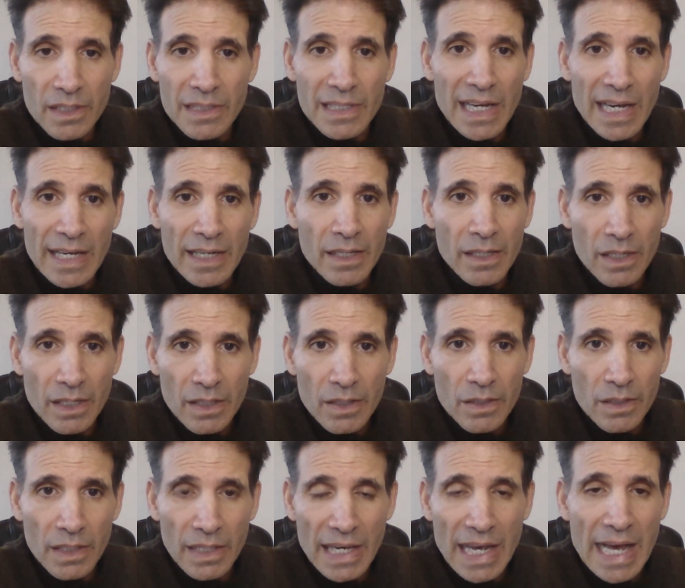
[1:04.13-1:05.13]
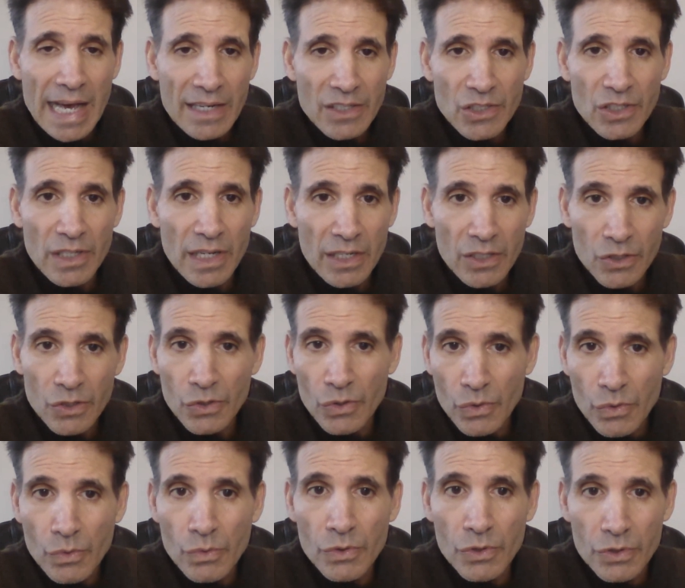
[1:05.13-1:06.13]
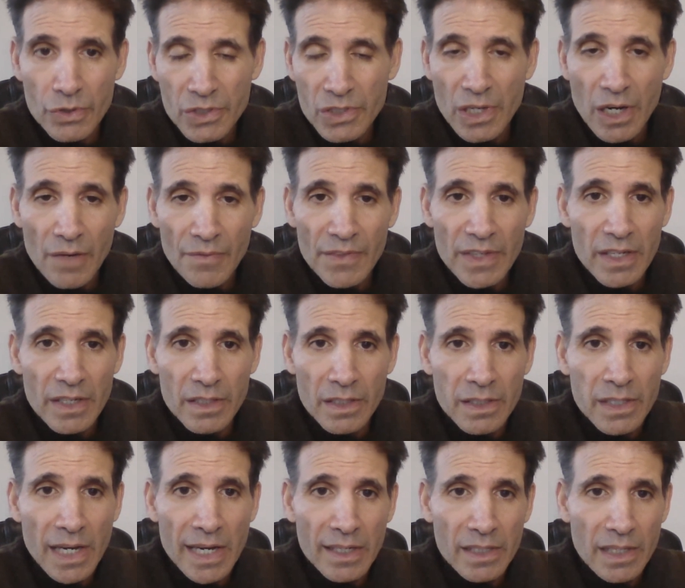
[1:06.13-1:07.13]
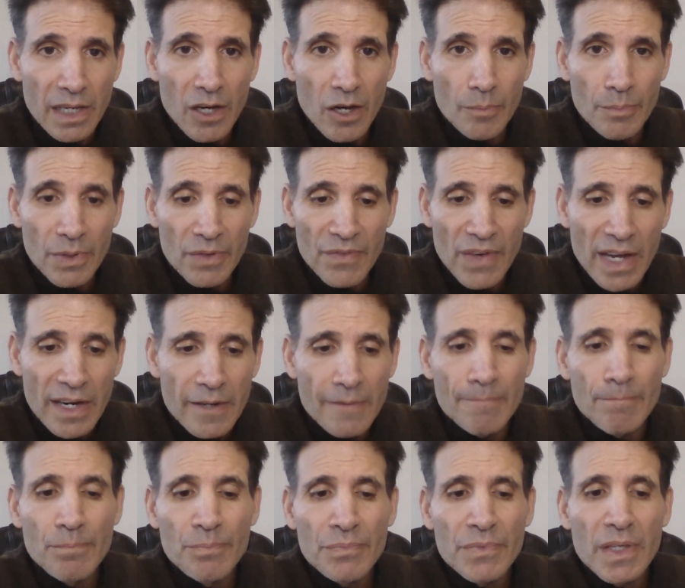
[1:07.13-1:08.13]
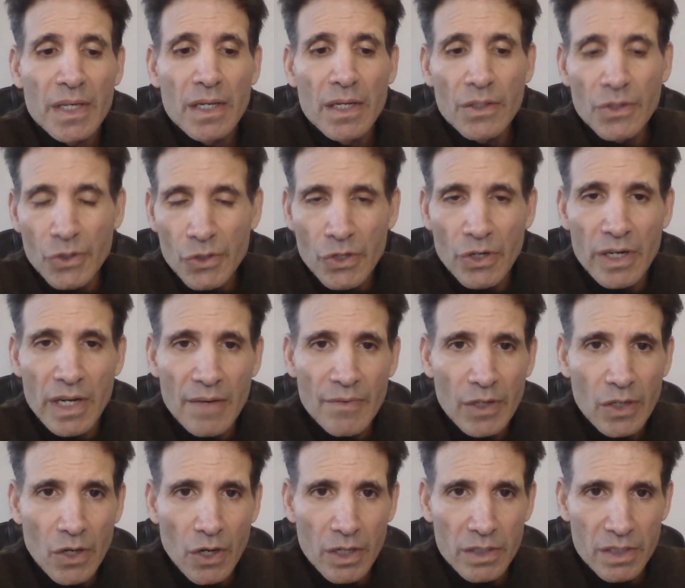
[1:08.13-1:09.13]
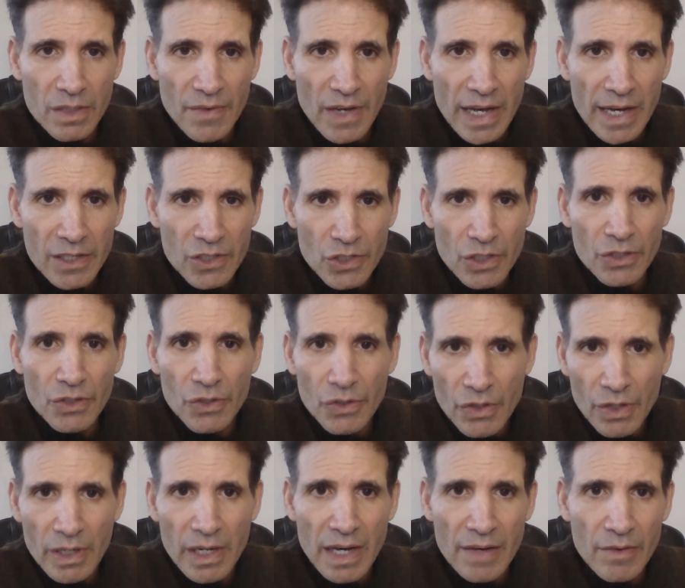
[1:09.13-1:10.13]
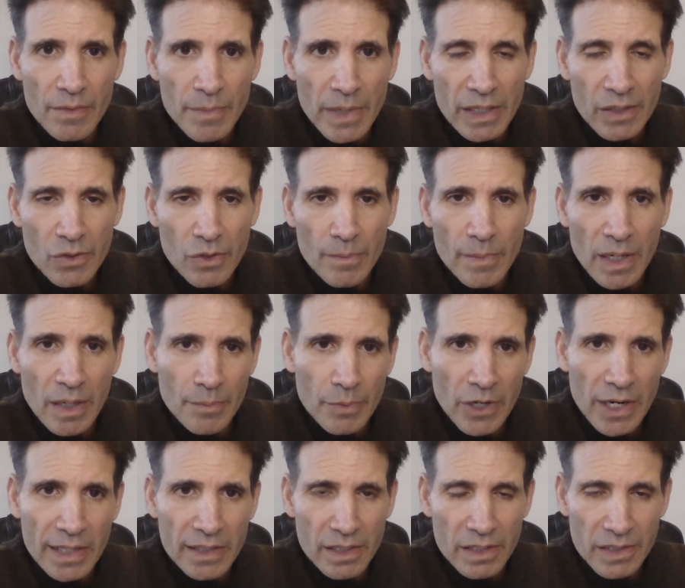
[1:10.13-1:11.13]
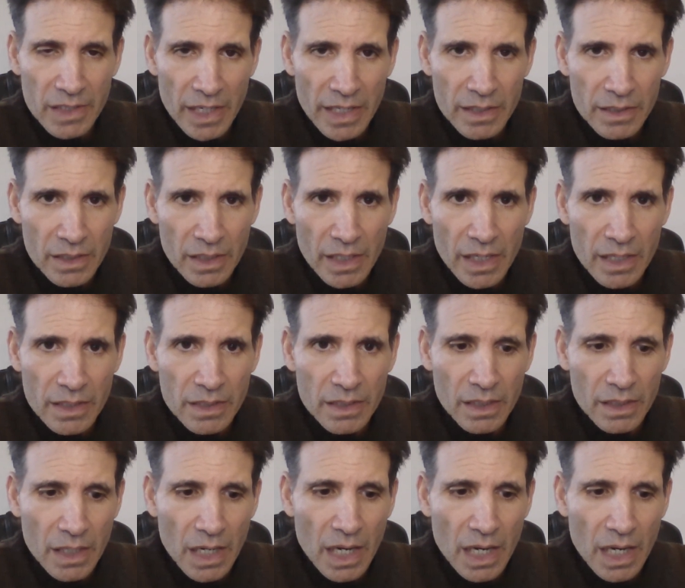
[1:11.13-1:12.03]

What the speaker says: to take the action that you yourself needed to take to help prevent it, you could have a cause of action. You could have a medical malpractice case against the